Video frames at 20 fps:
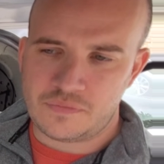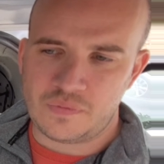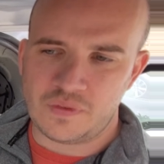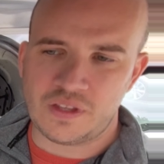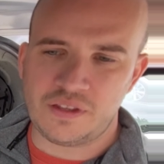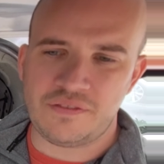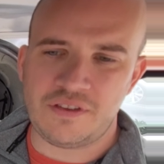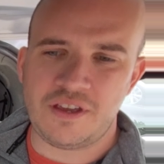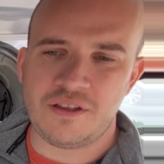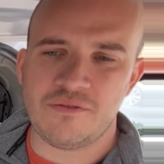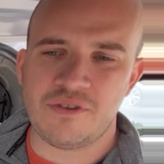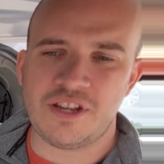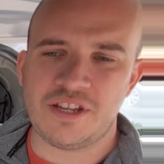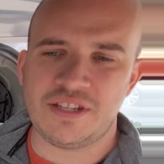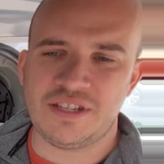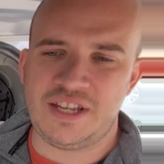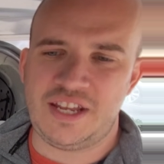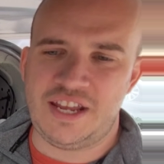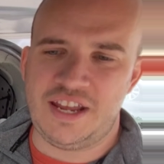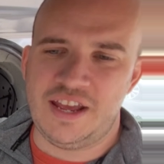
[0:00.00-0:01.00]
And you can really
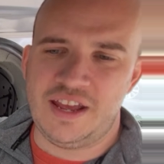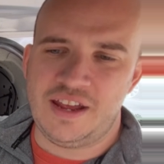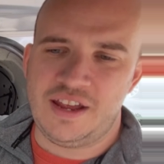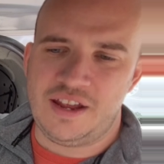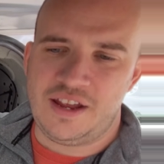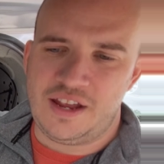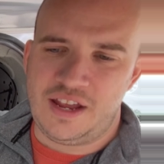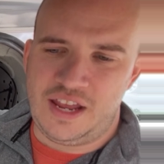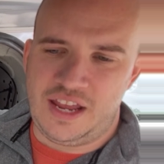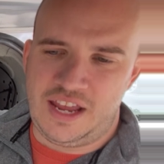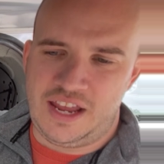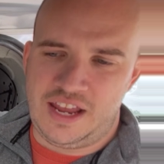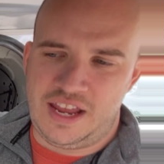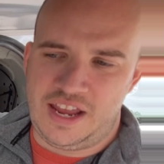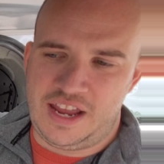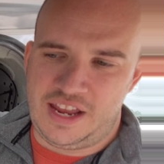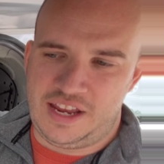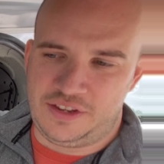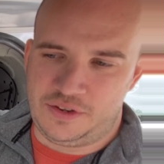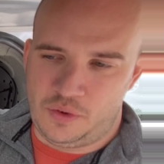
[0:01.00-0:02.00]
see
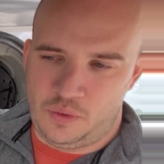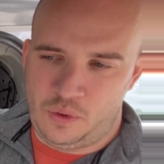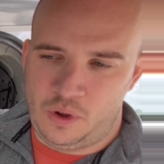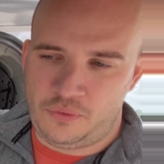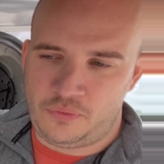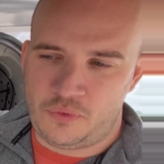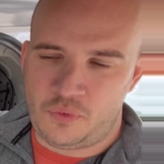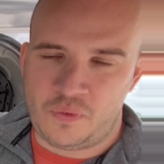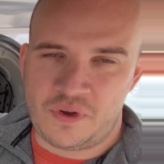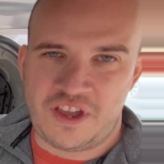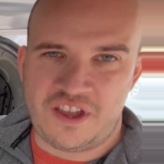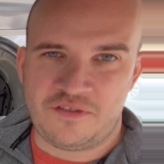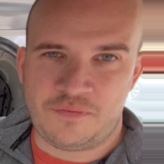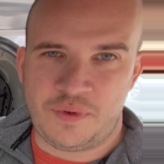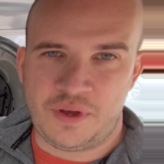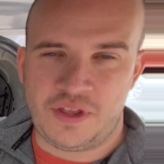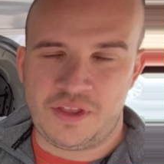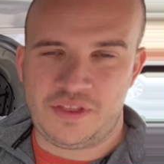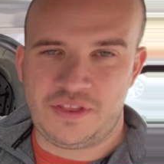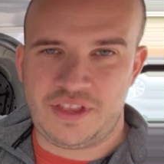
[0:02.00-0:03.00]
it's a waffle weave,
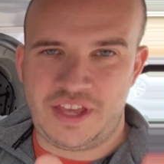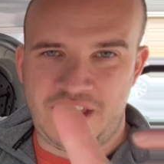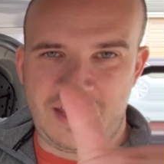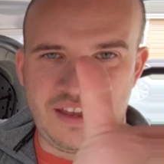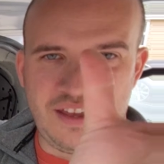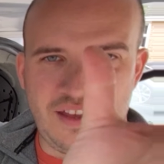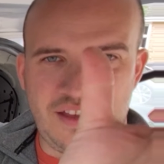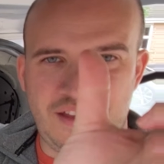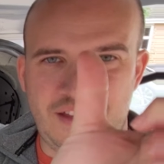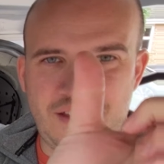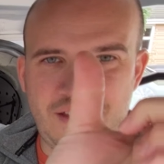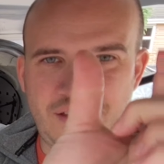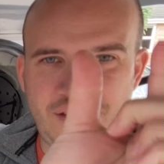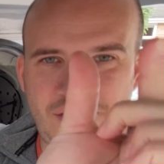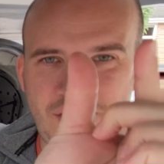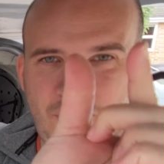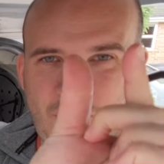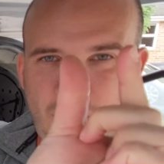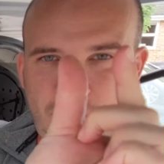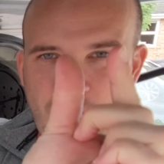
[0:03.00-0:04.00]
but the
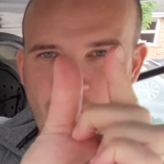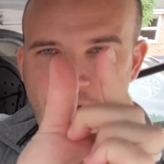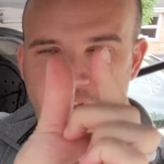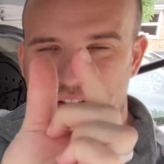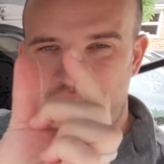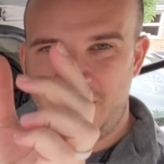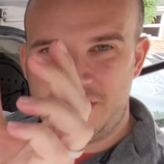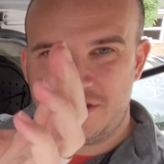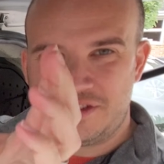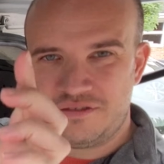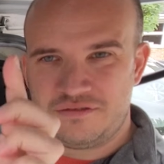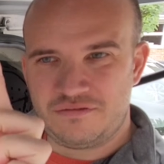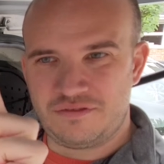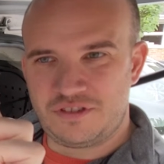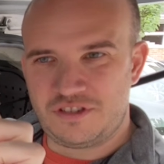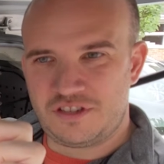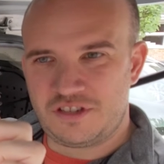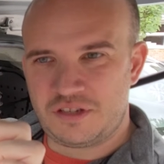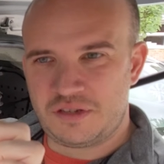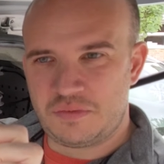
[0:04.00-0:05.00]
waffle kind of gets
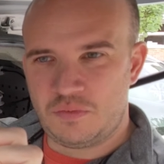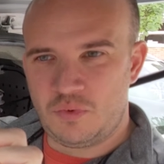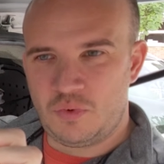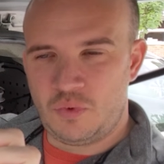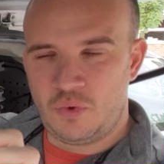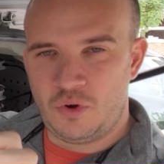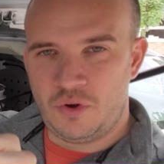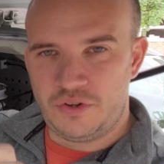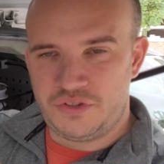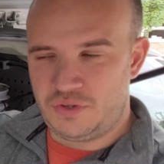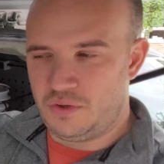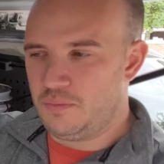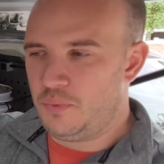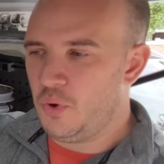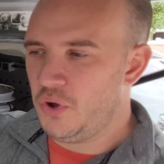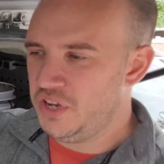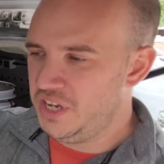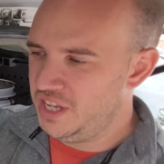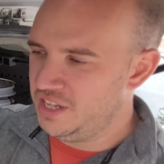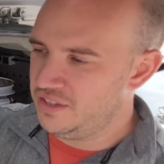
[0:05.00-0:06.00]
smaller to a
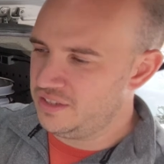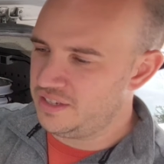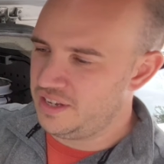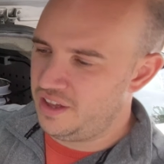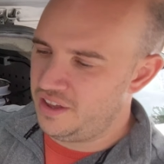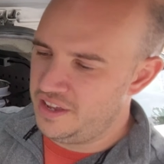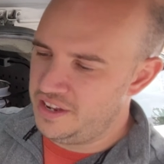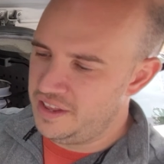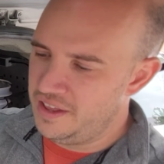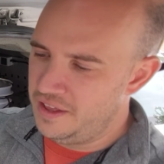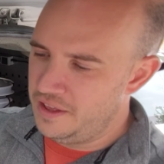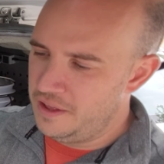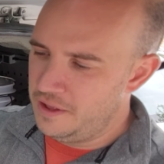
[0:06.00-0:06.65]
point inside.